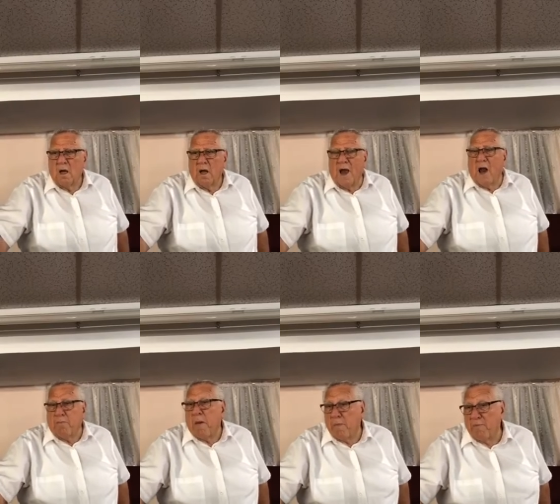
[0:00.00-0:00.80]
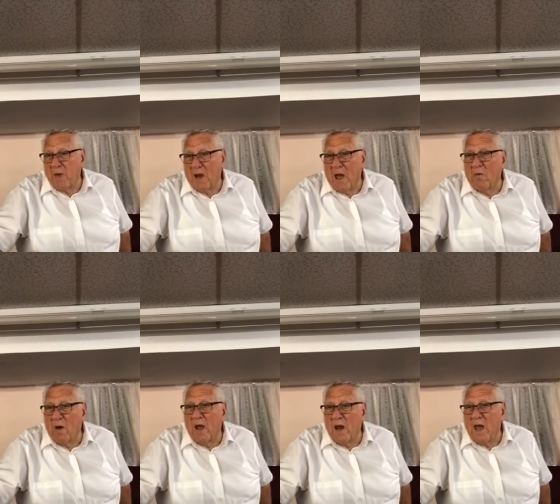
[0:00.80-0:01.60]
A lot of people feel that
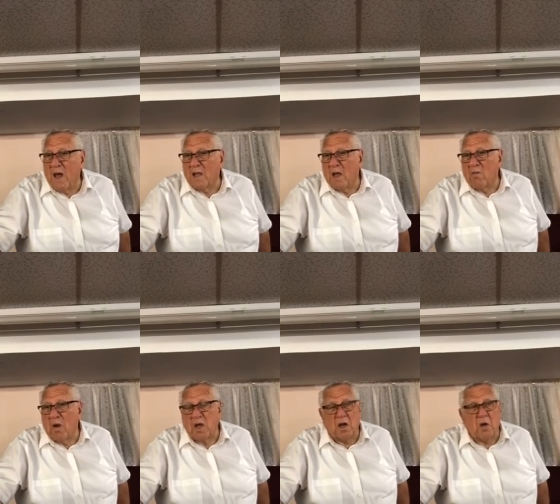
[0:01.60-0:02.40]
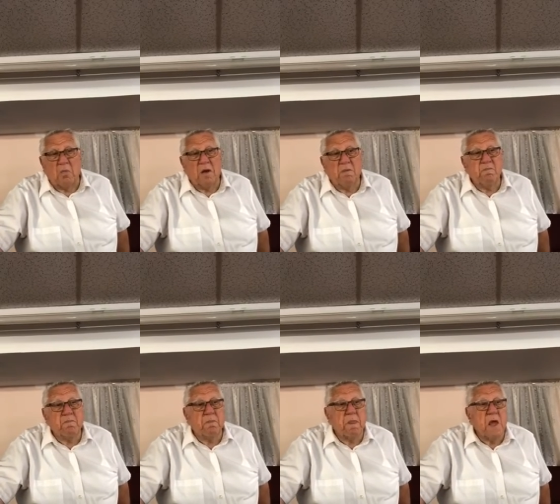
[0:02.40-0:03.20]
way and they act that way, you know. But
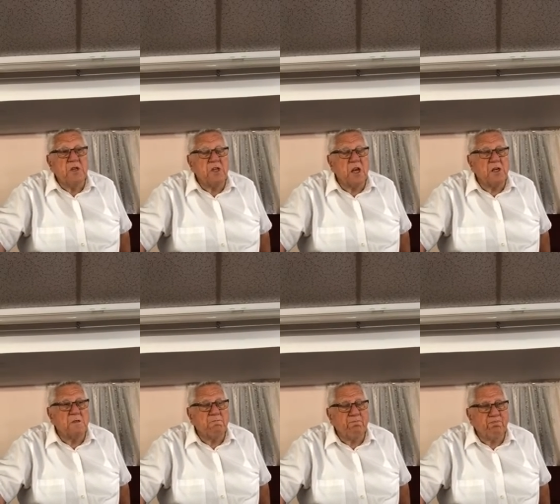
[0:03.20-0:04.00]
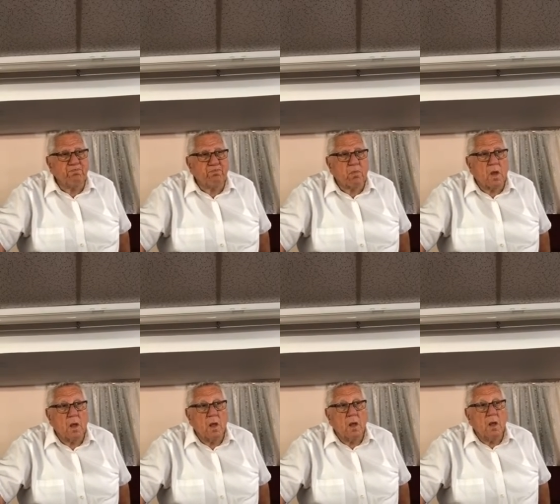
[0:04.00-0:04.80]
he says,
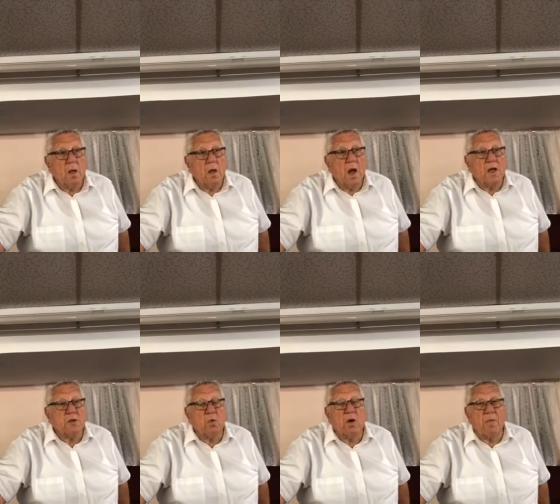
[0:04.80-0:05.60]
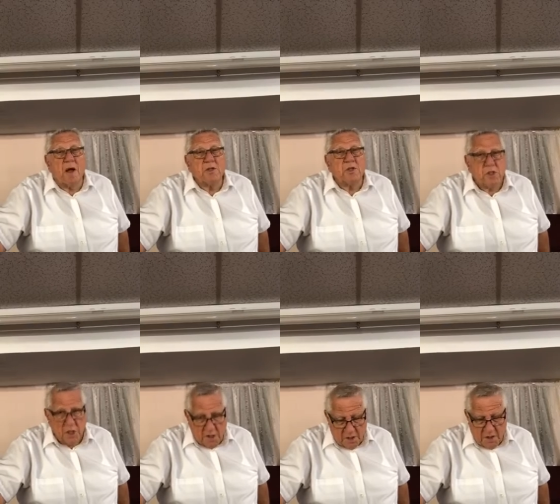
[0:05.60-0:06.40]
"I said, what about your
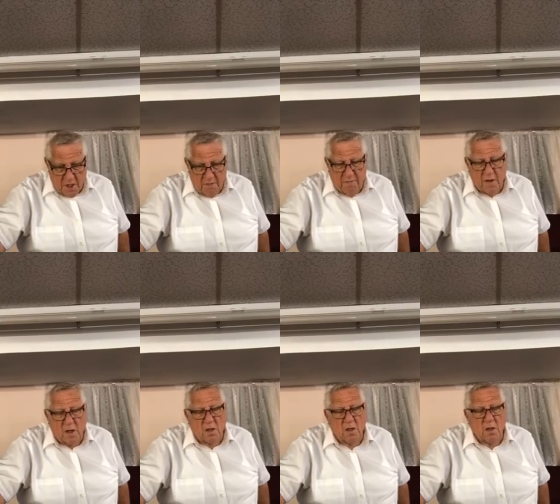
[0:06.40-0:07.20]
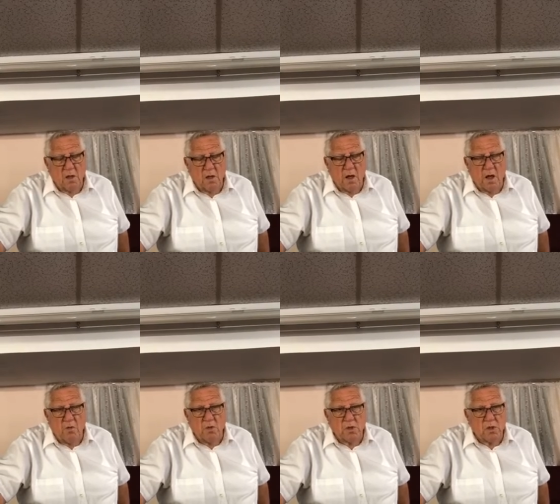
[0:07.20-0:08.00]
sin?" And his head fell, and
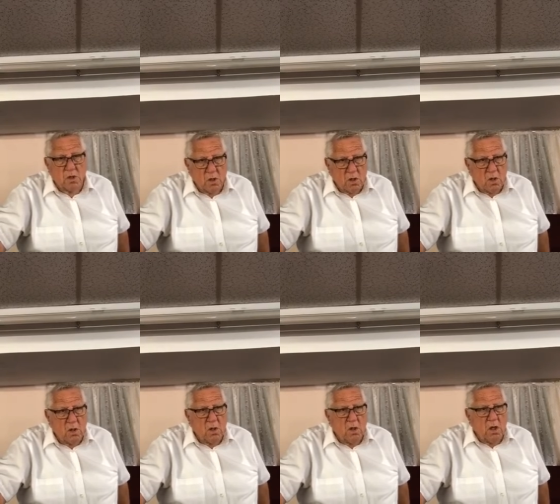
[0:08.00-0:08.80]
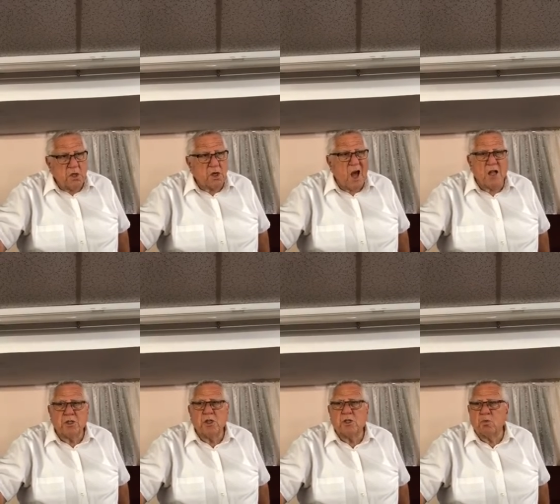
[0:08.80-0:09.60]
he was, his
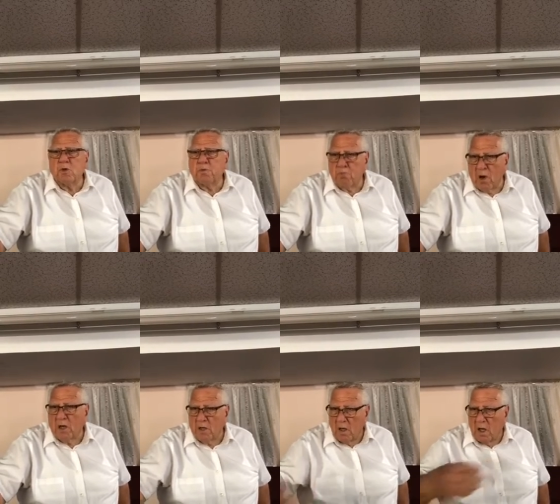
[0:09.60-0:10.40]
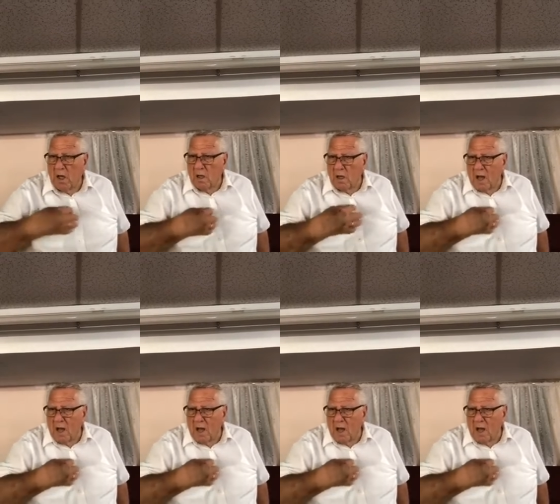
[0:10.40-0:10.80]
conscience was pricked. He,